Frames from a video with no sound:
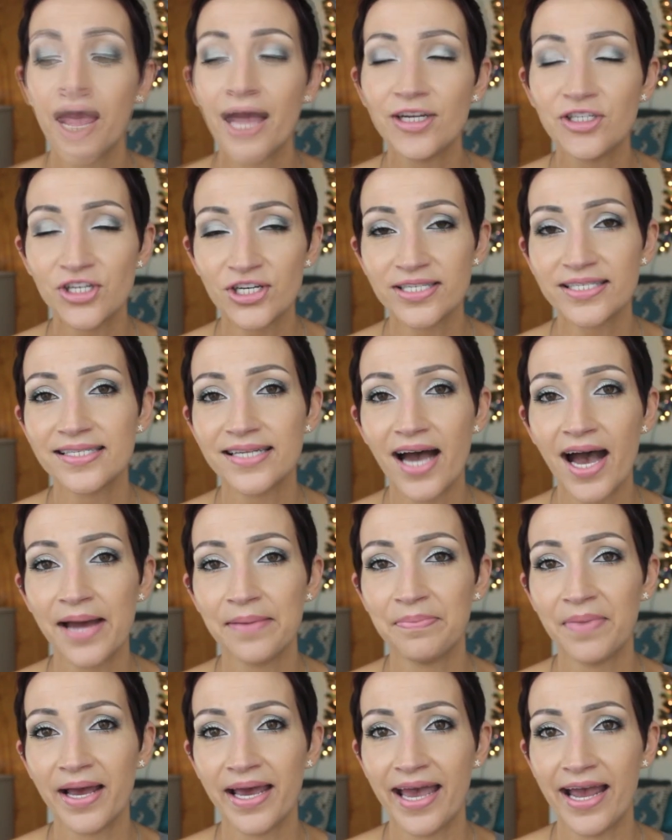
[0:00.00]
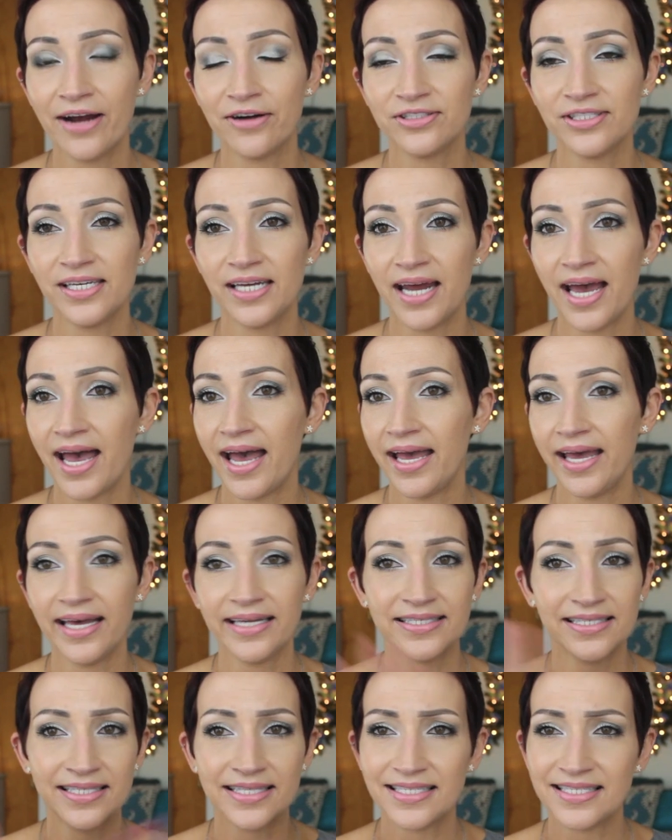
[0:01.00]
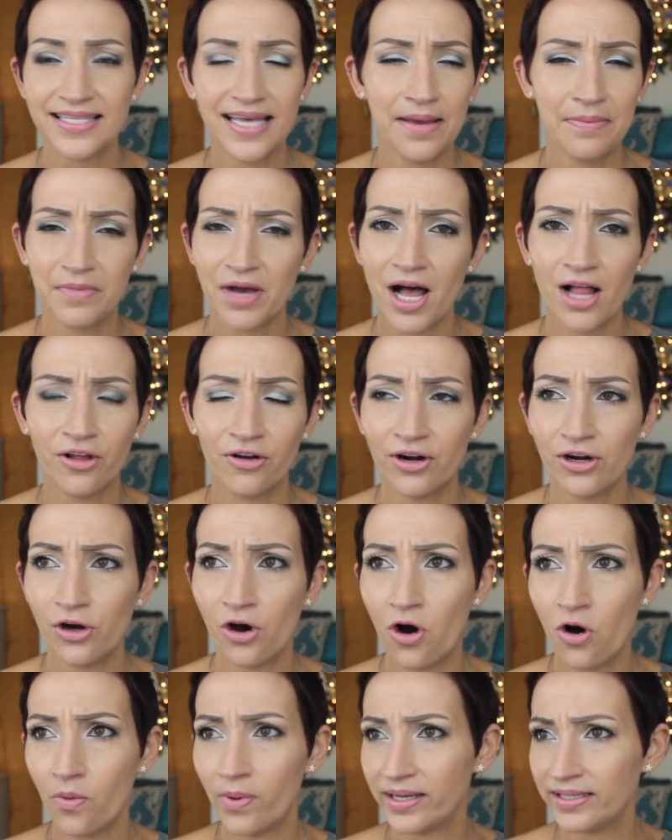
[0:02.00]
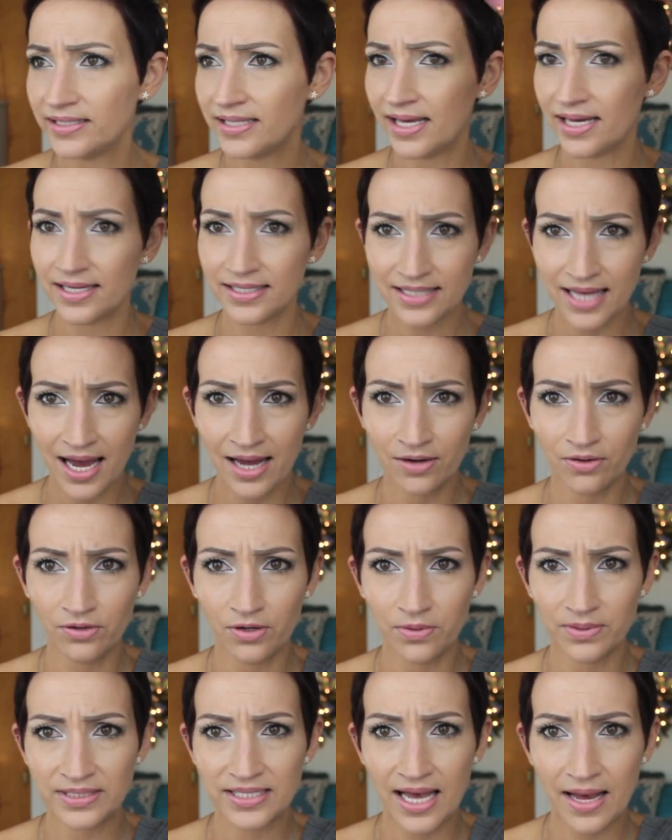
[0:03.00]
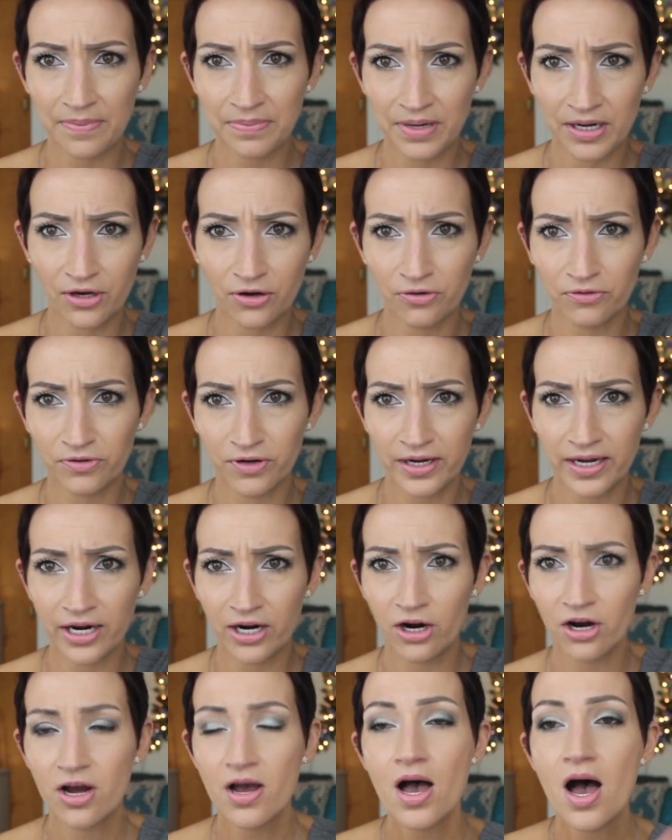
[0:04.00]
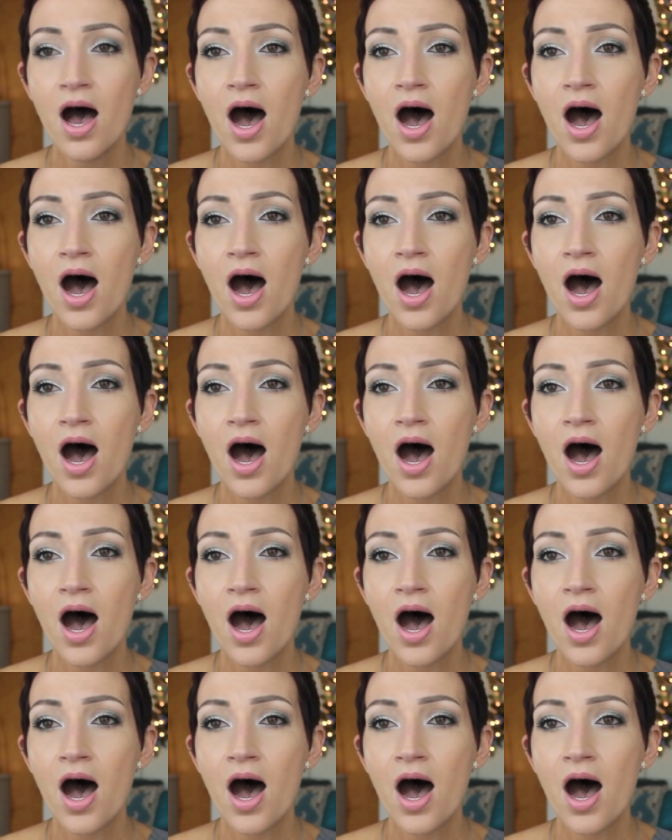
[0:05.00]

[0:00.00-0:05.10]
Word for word: I just dyed my hair today. It's the same color it always is. I don't know what's happening over here.